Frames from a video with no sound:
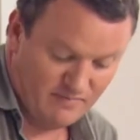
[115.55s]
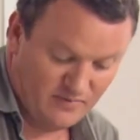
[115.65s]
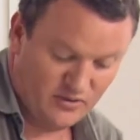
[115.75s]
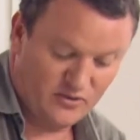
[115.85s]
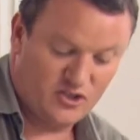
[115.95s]

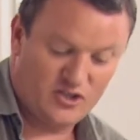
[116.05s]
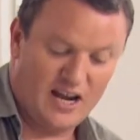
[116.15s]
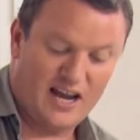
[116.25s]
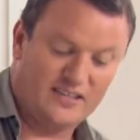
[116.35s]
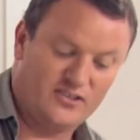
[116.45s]
sort of
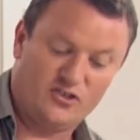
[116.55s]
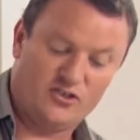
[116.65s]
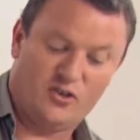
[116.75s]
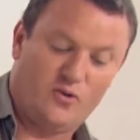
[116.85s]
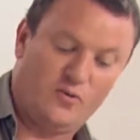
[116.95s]
jazz and
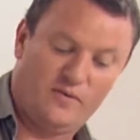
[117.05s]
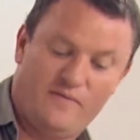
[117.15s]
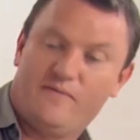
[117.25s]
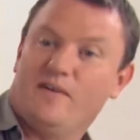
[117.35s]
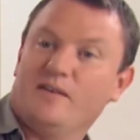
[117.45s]
soul and
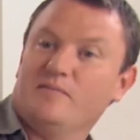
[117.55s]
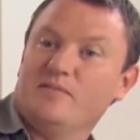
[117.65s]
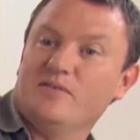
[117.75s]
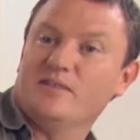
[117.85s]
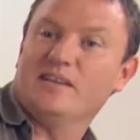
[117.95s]
funk
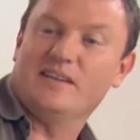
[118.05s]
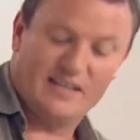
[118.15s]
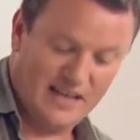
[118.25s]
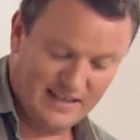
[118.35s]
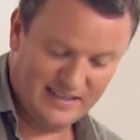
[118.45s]
music,
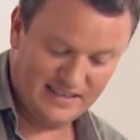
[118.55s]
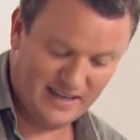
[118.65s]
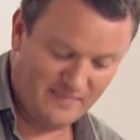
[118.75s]
and